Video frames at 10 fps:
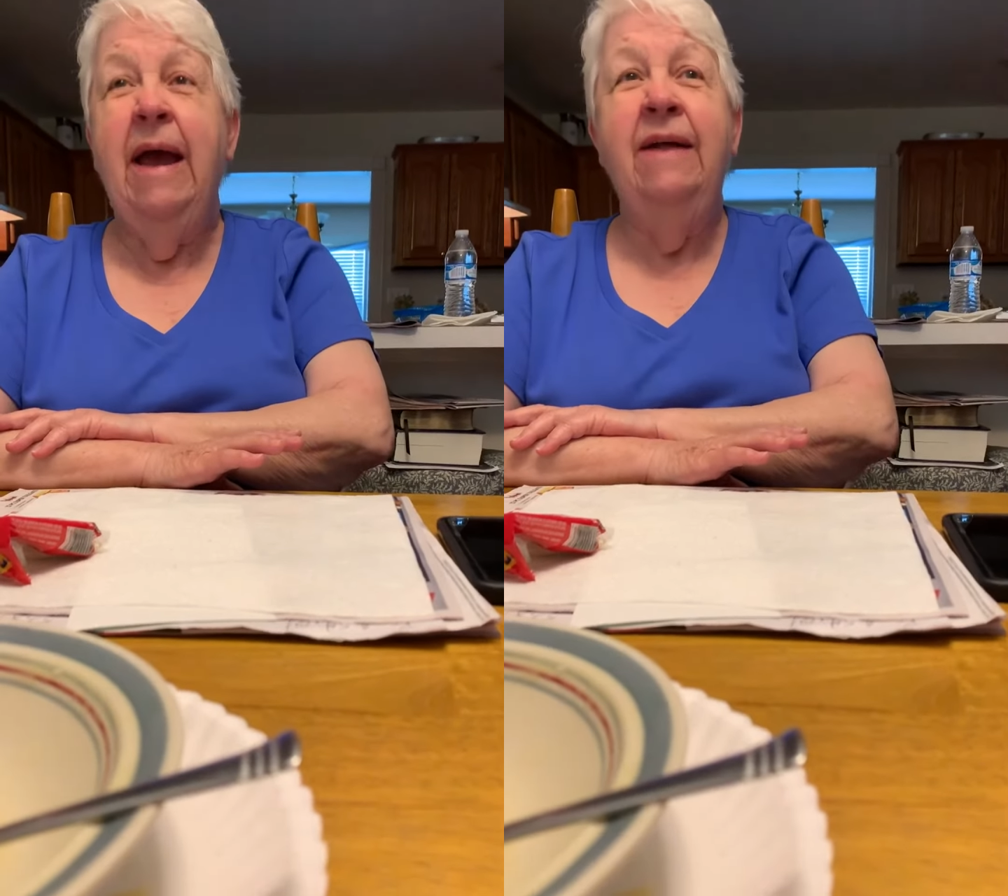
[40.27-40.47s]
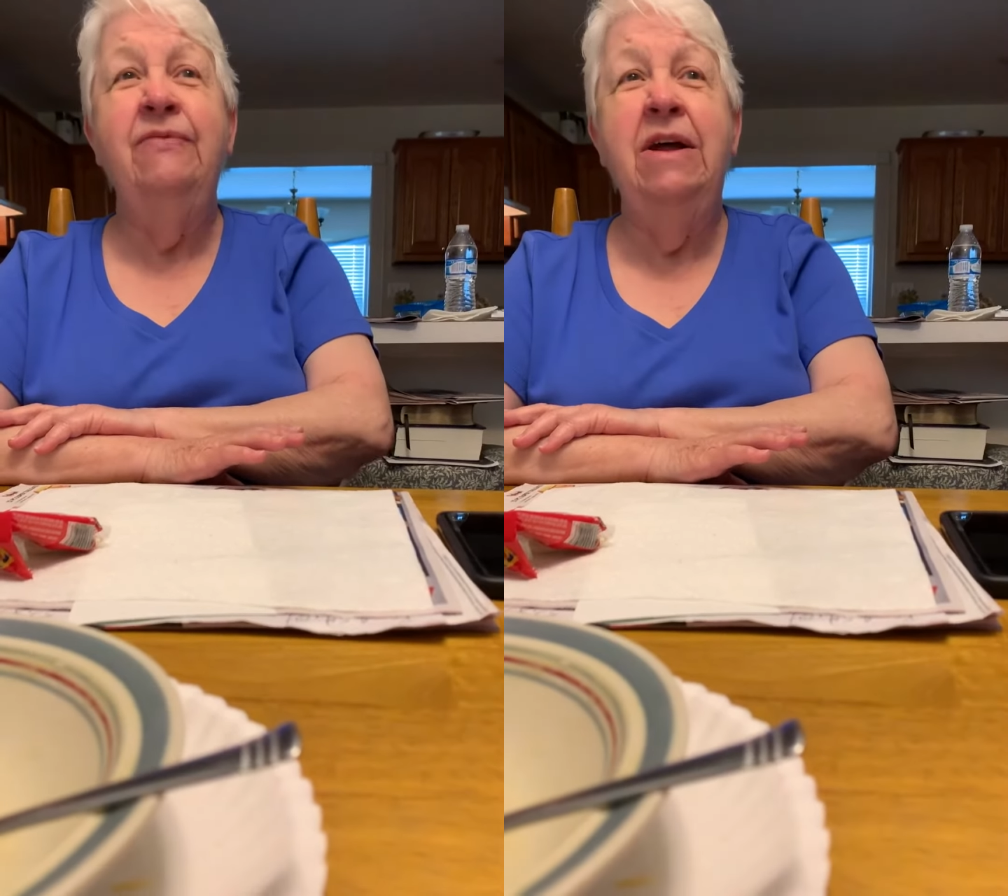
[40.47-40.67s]

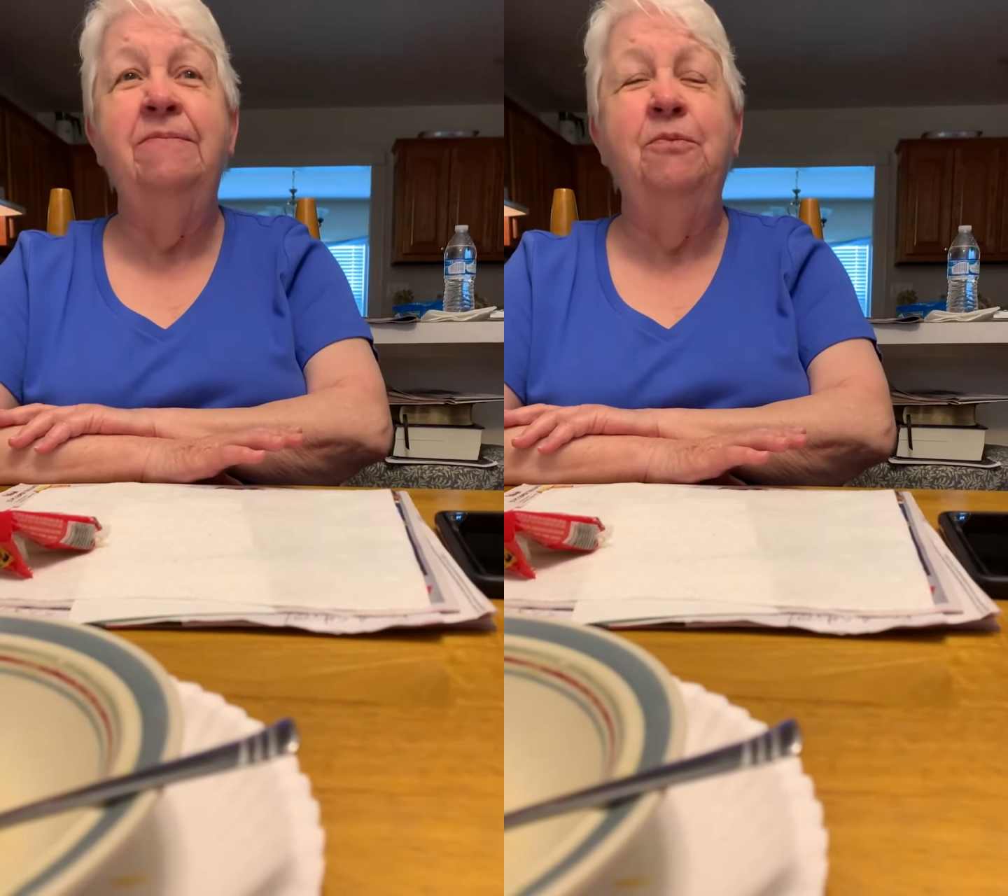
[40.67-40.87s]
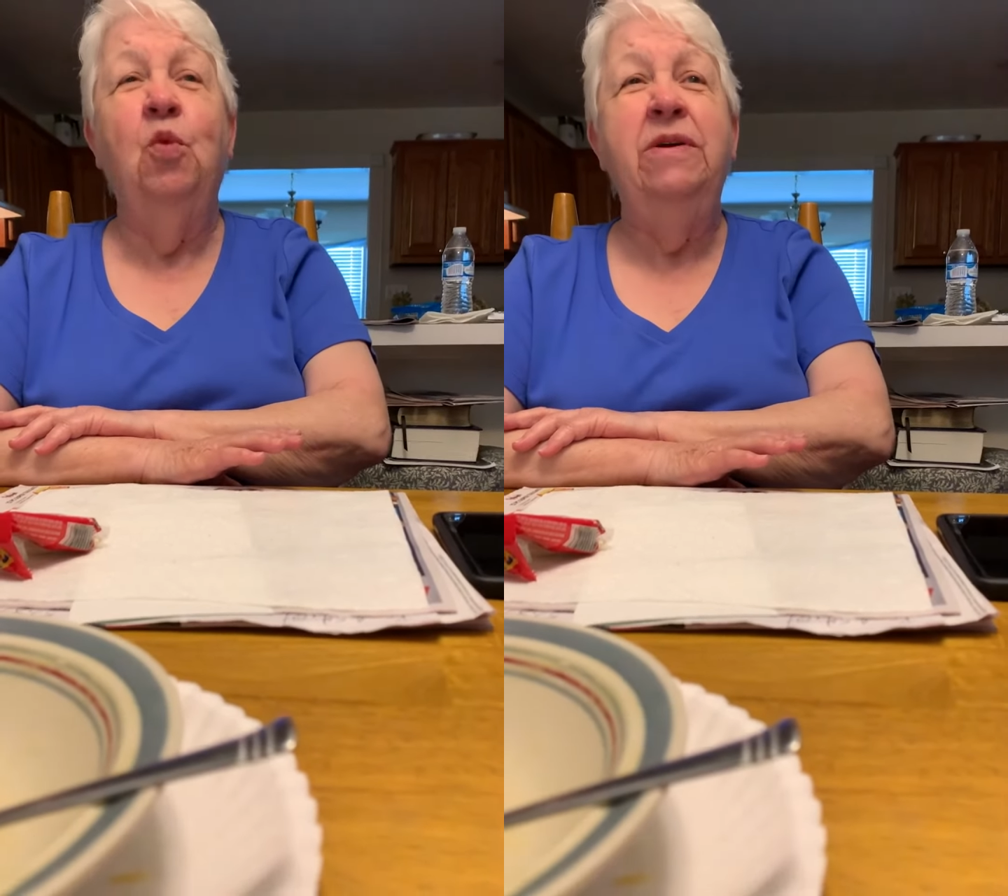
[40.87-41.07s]
and
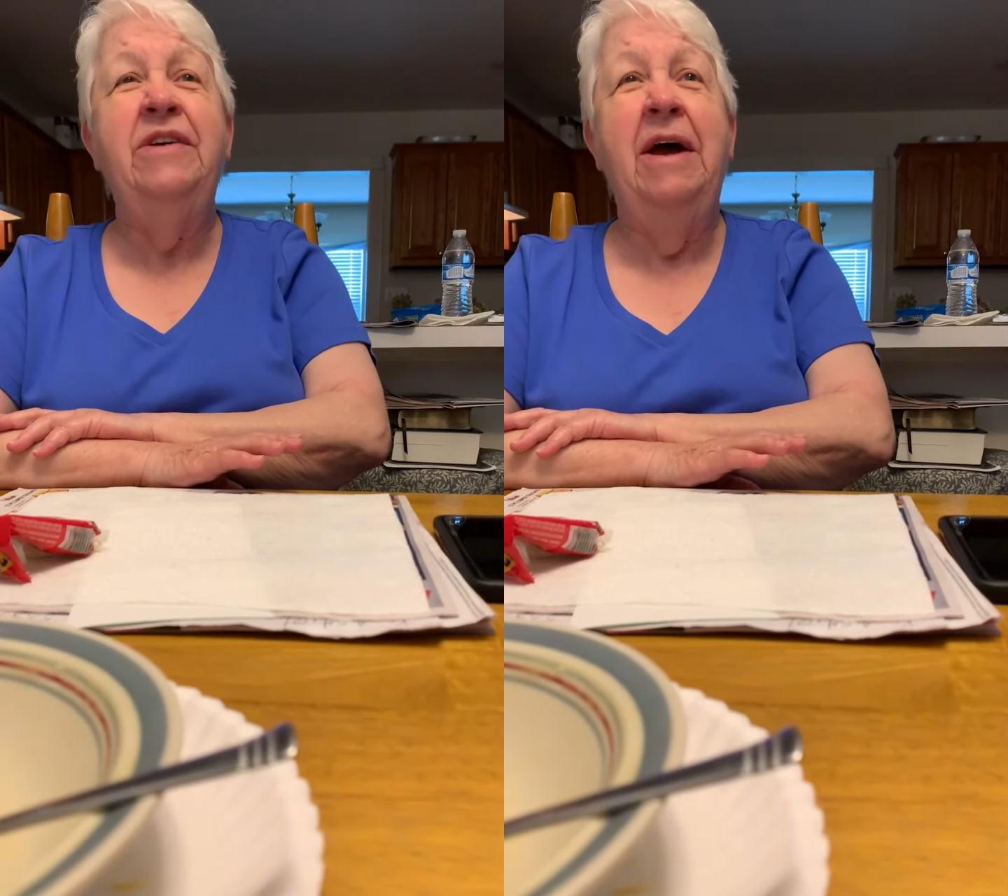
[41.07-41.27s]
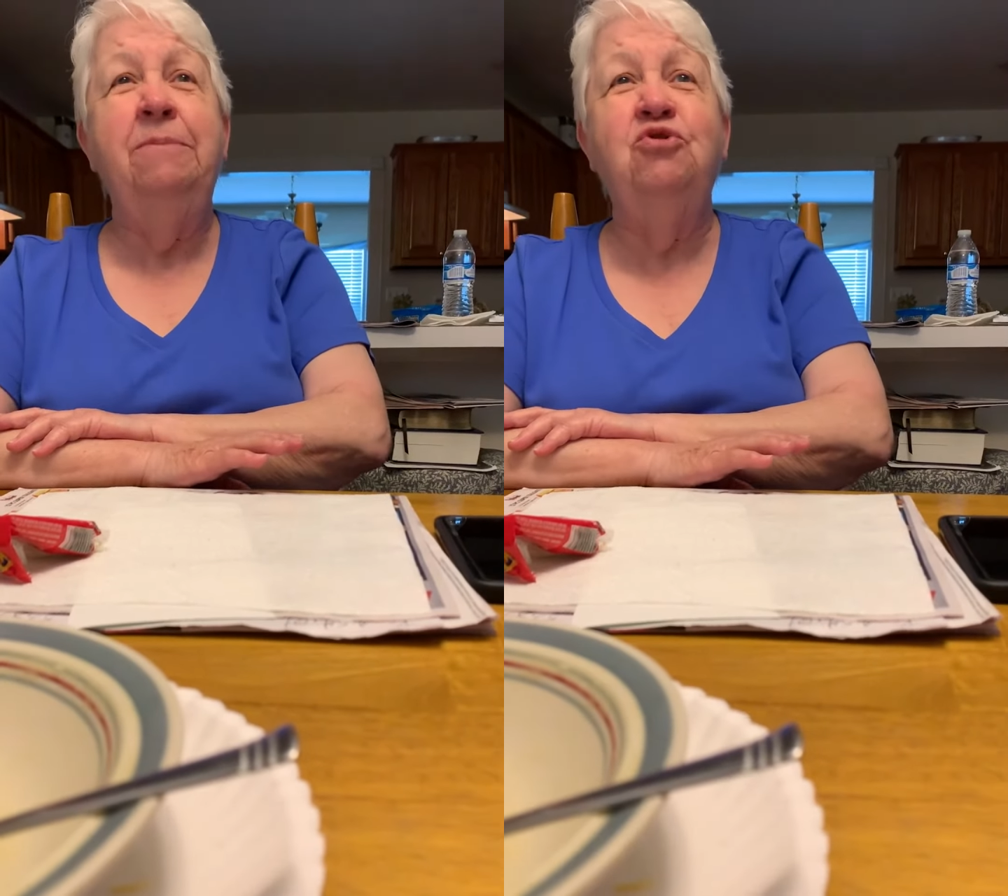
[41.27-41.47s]
then one
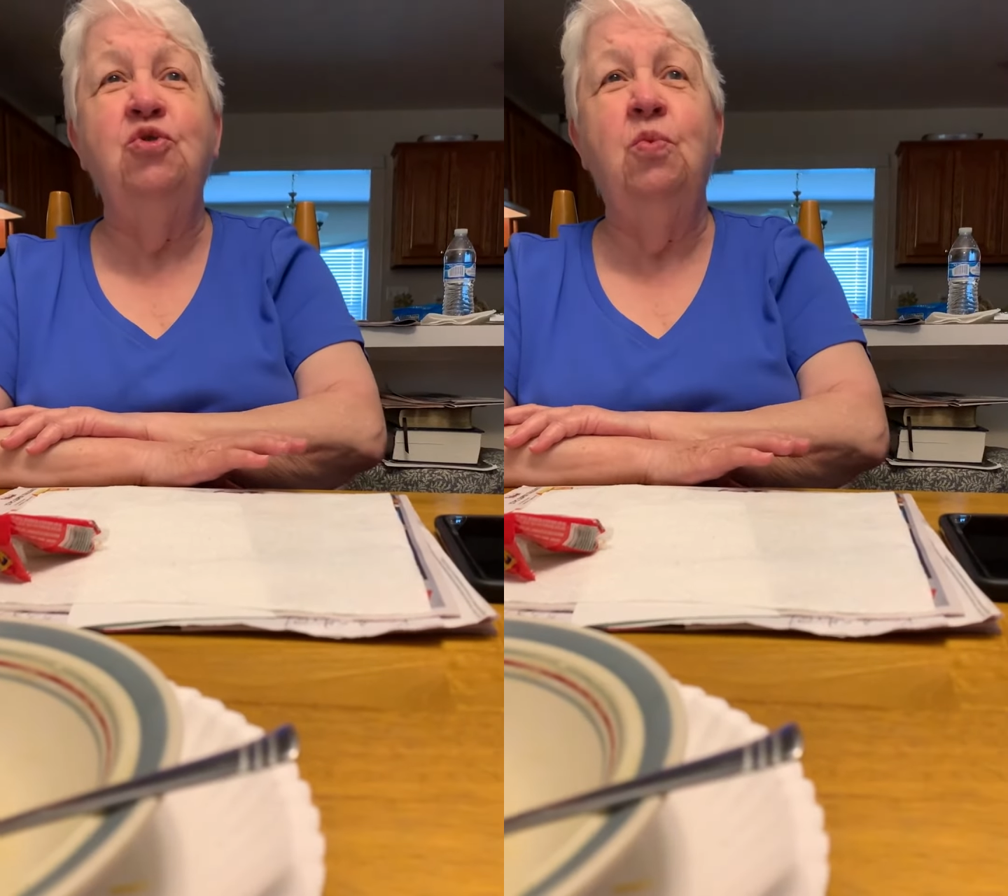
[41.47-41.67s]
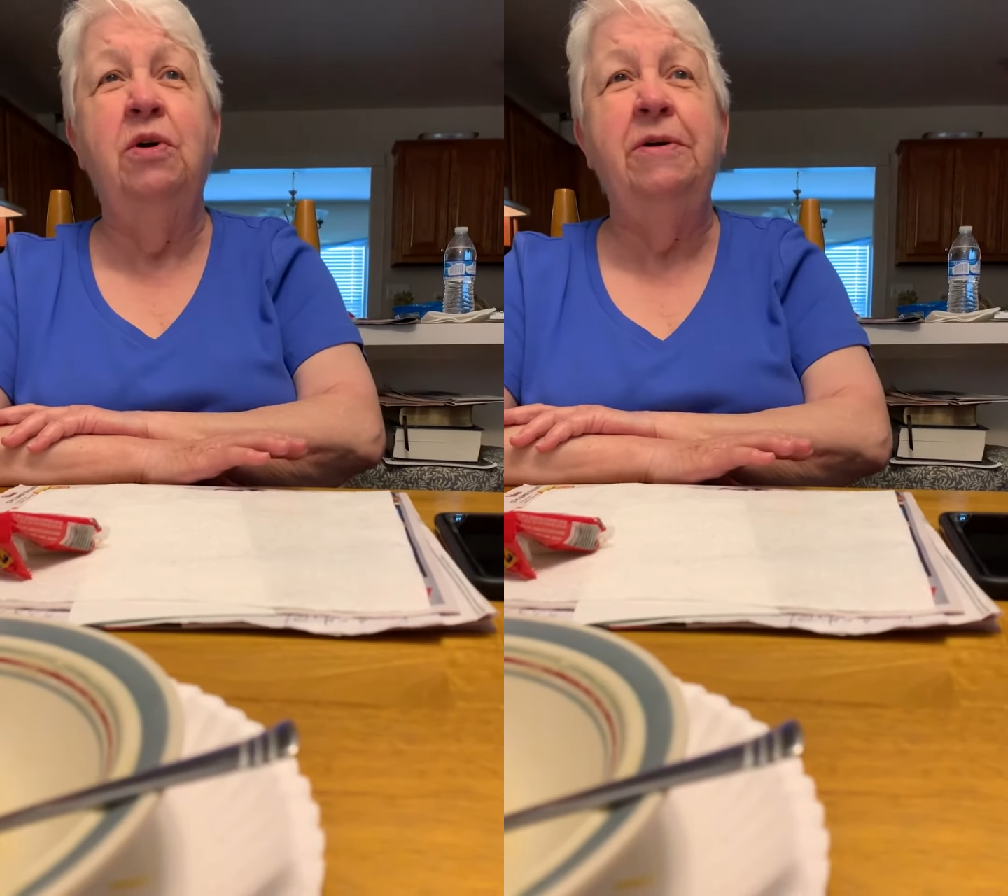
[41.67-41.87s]
time she
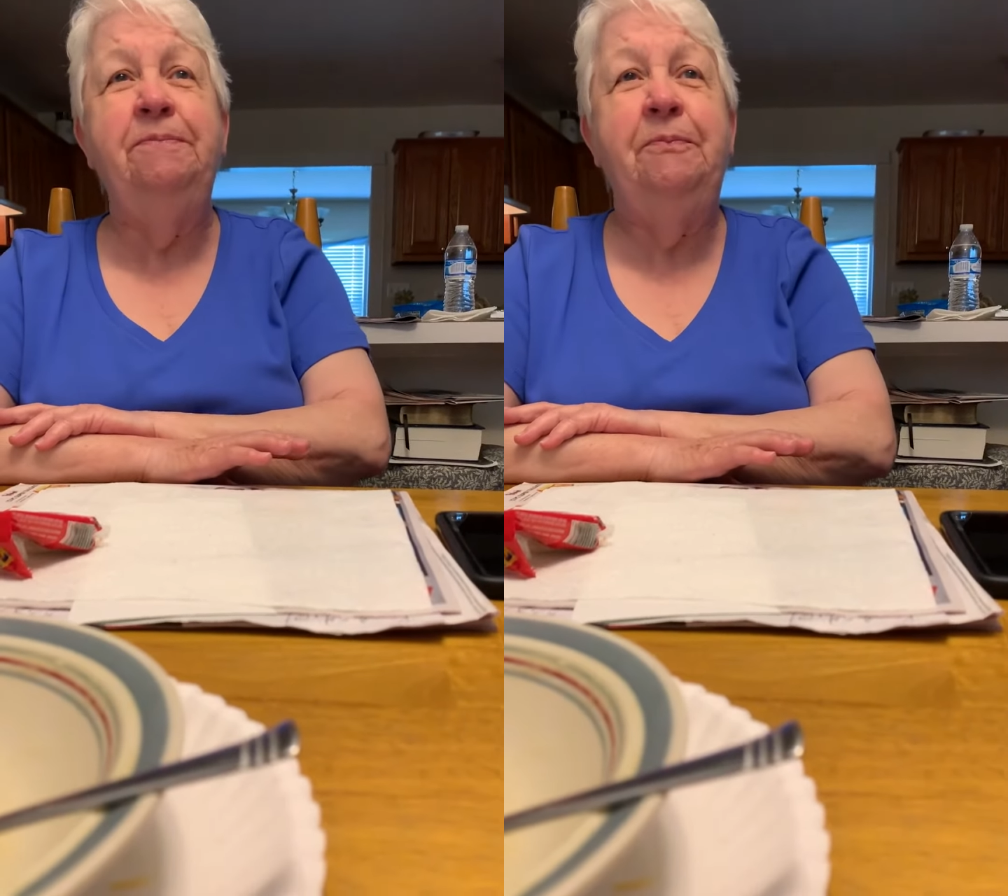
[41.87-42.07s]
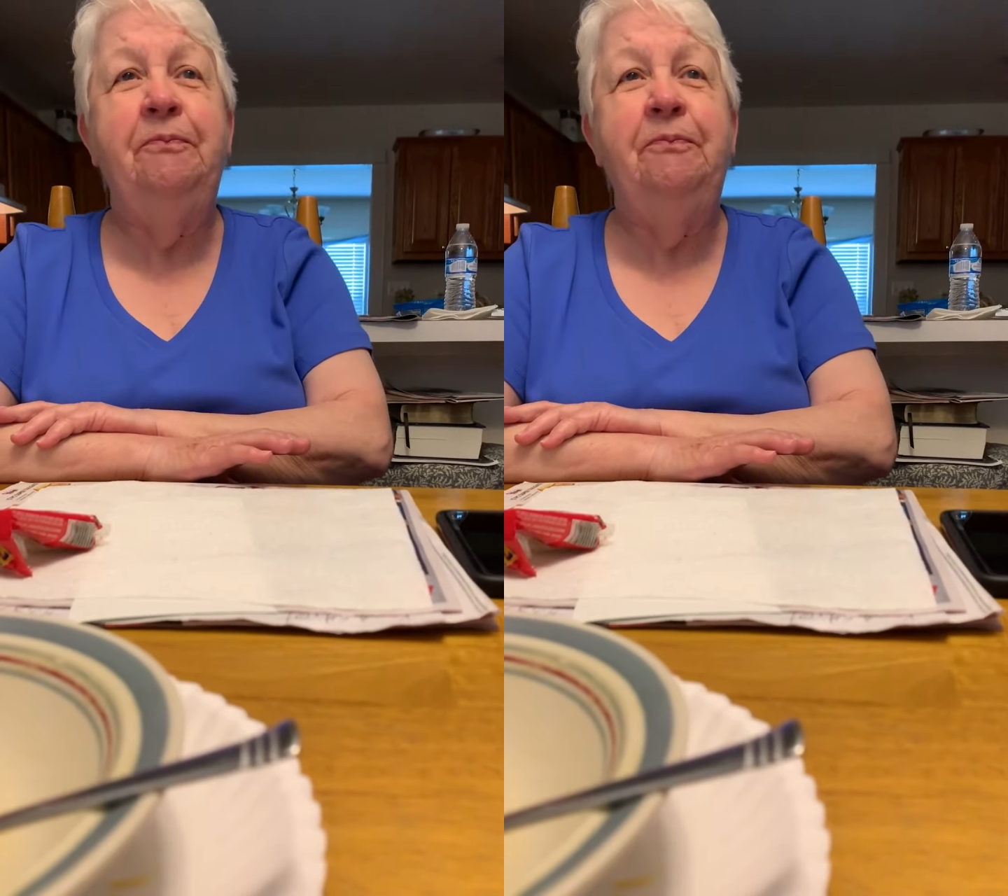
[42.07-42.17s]
wanted